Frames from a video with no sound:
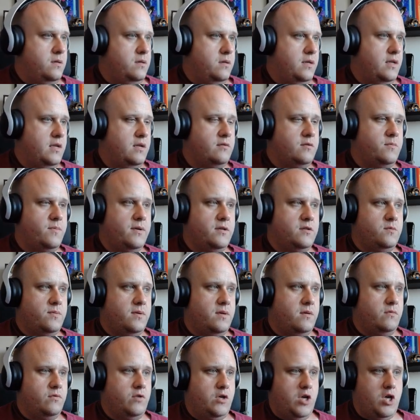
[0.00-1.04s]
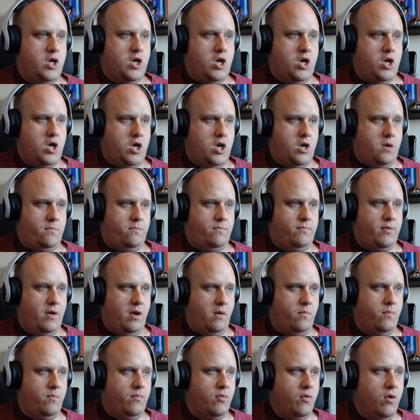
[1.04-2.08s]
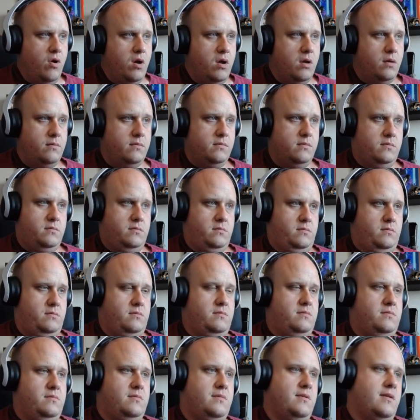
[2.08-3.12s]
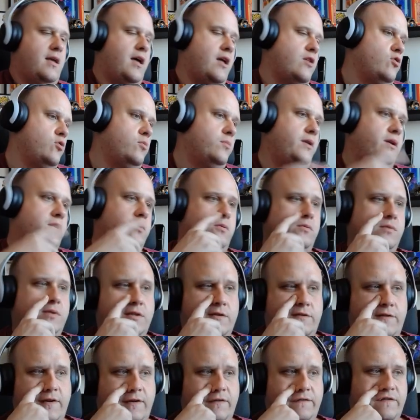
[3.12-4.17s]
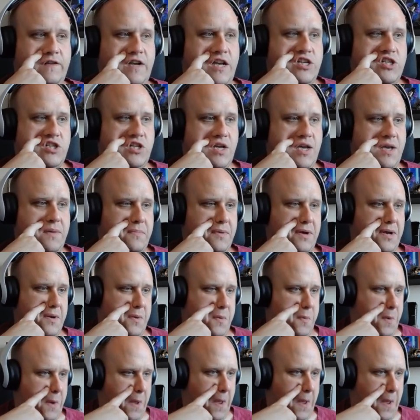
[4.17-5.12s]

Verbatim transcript: Nicknamed Sprout? Yeah. Brave I normally call this thing Fleshlight, but.